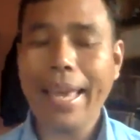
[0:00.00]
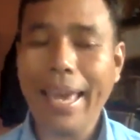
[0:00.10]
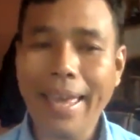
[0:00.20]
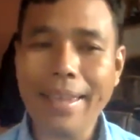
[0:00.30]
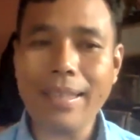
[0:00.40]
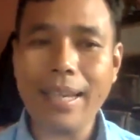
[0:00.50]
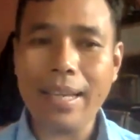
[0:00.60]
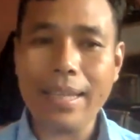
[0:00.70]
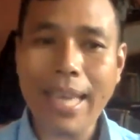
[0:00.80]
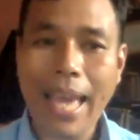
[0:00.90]
and
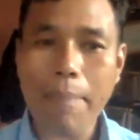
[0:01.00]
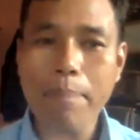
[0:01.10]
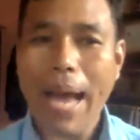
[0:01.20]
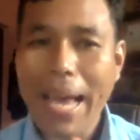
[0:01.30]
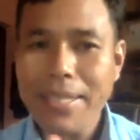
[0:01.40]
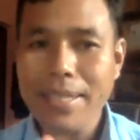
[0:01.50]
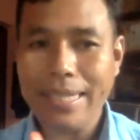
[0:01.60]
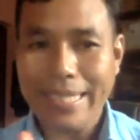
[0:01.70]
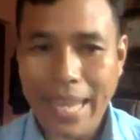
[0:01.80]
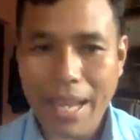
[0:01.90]
they have
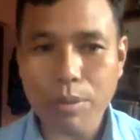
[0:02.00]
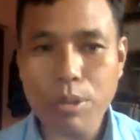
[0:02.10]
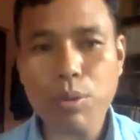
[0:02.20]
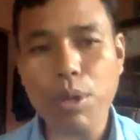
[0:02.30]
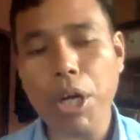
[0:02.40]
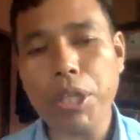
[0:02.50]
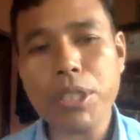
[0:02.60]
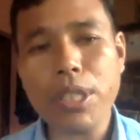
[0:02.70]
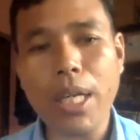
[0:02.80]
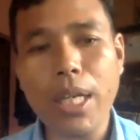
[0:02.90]
passed down to
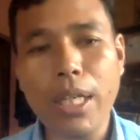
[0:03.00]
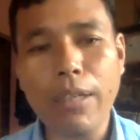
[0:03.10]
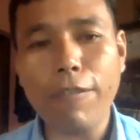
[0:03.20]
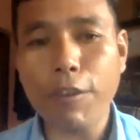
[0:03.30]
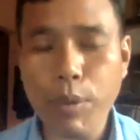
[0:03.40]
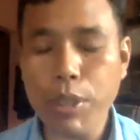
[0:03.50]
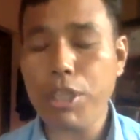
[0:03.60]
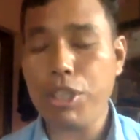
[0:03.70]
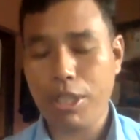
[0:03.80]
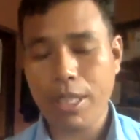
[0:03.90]
us, for
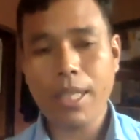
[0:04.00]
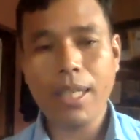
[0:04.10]
which